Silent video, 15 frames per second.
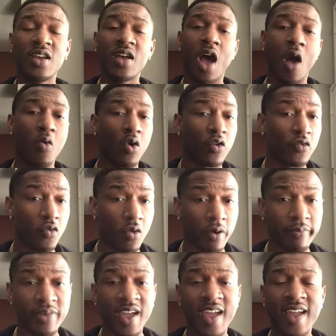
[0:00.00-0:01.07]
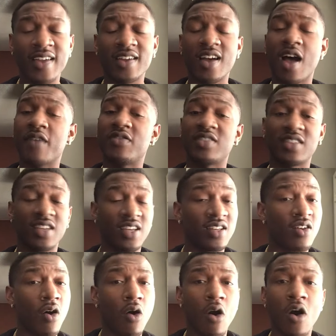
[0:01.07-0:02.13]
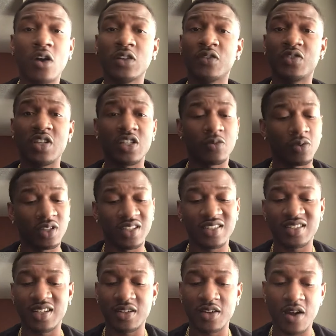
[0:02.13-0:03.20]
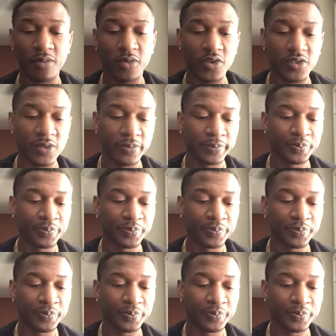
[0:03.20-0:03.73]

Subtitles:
I work for a bank. I've seen all of these realistic numbers.